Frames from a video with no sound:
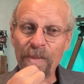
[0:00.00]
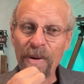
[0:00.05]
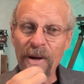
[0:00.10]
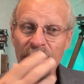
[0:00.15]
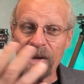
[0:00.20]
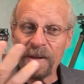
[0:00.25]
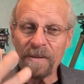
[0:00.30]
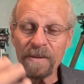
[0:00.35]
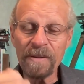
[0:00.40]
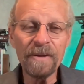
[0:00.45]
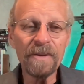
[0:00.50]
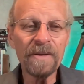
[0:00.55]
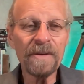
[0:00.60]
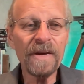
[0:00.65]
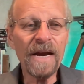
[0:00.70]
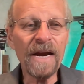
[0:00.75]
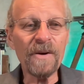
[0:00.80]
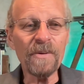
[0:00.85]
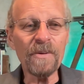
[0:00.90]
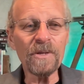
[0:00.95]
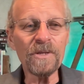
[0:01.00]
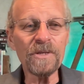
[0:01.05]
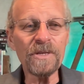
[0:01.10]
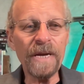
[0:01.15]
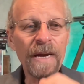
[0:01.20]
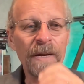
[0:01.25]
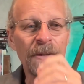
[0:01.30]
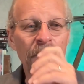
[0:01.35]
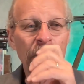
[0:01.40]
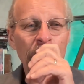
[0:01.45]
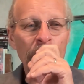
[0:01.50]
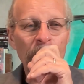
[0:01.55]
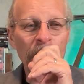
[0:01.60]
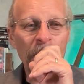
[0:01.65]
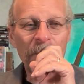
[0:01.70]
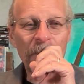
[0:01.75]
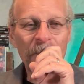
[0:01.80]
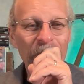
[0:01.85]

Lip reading: mine, Harold Zander,